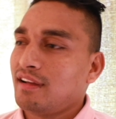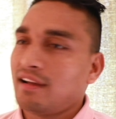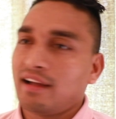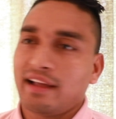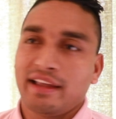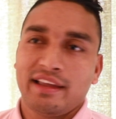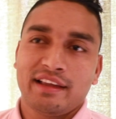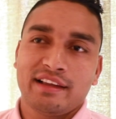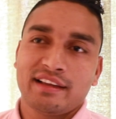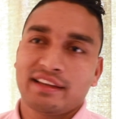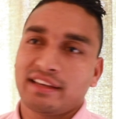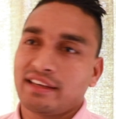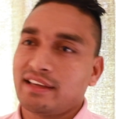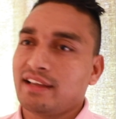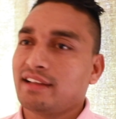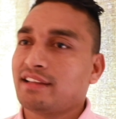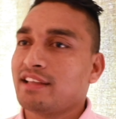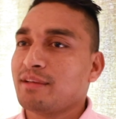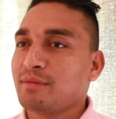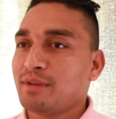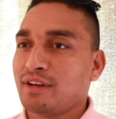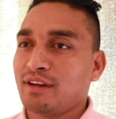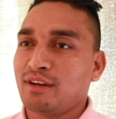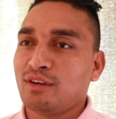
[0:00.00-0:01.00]
I kicked
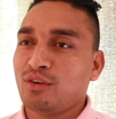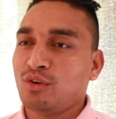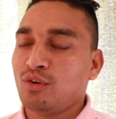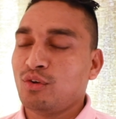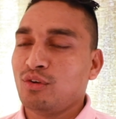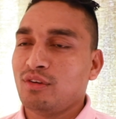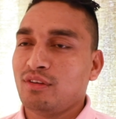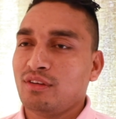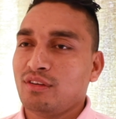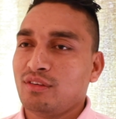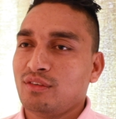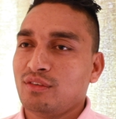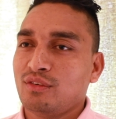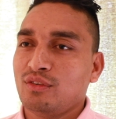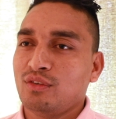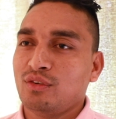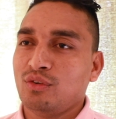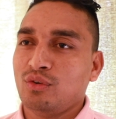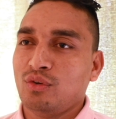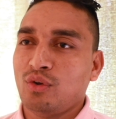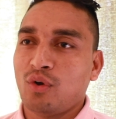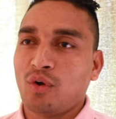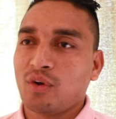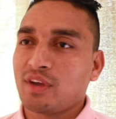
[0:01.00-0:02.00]
him in a
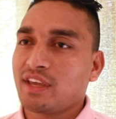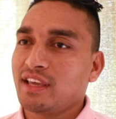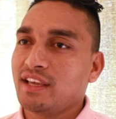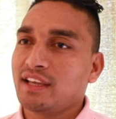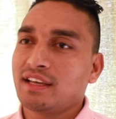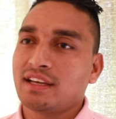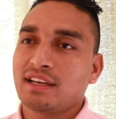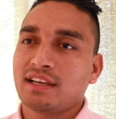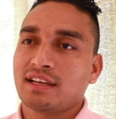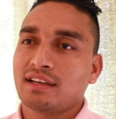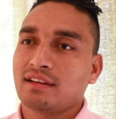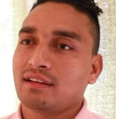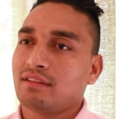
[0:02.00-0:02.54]
low kick